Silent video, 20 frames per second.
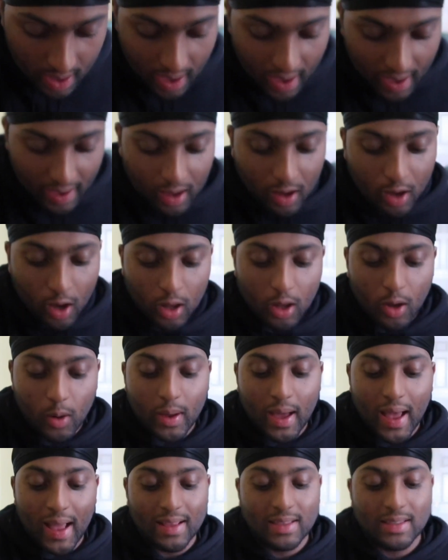N'Golo
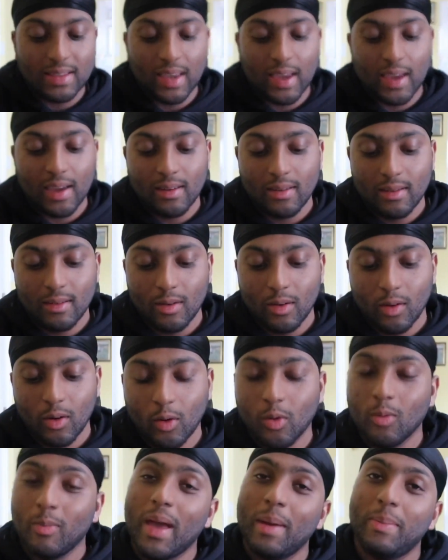Kante.
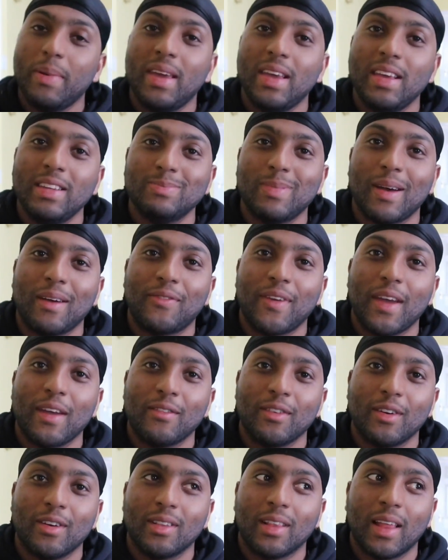Oh, maybe he's my
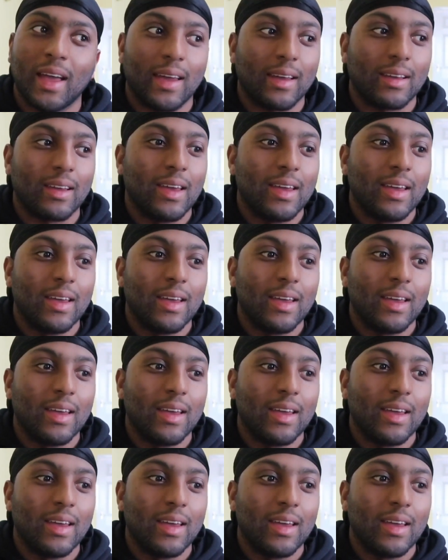favorite, like,